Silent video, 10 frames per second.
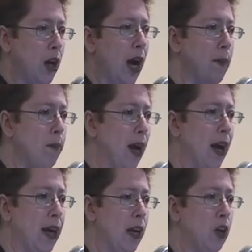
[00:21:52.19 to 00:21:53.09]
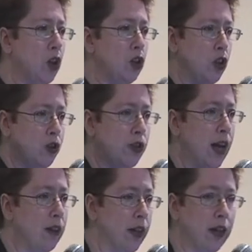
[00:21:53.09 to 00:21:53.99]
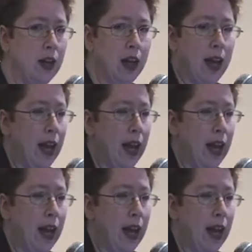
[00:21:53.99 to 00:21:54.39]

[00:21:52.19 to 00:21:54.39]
I'm buying, you're selling,